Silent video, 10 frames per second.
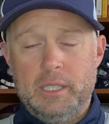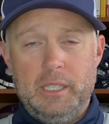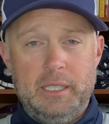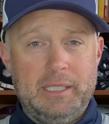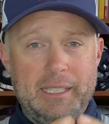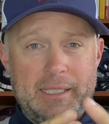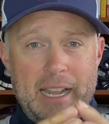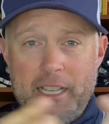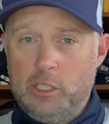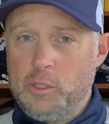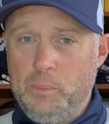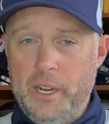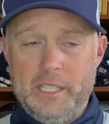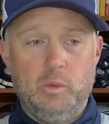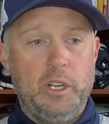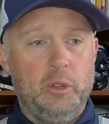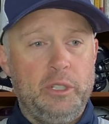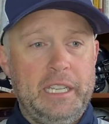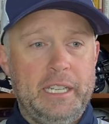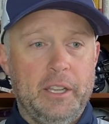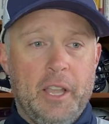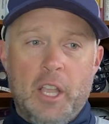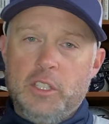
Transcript: It's not sprints. We don't need to